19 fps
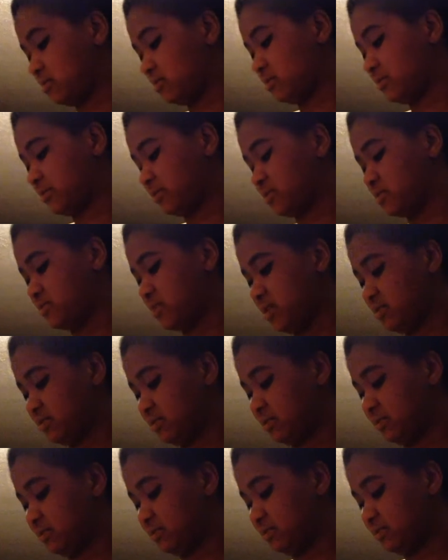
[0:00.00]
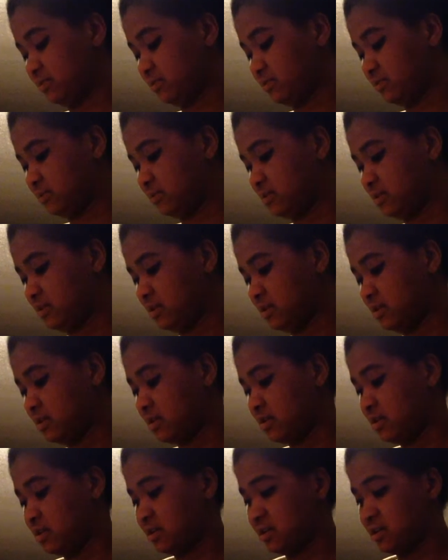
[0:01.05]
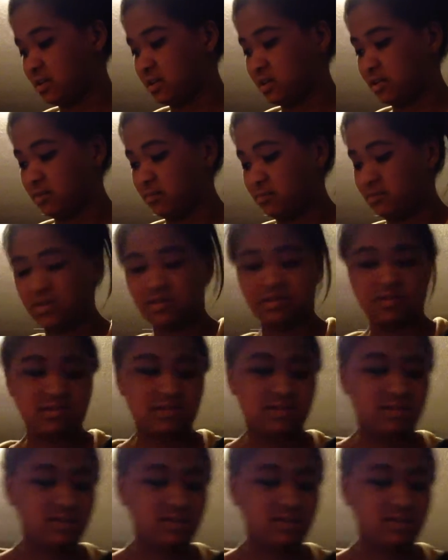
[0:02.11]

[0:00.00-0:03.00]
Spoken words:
rubber spatula off and mix this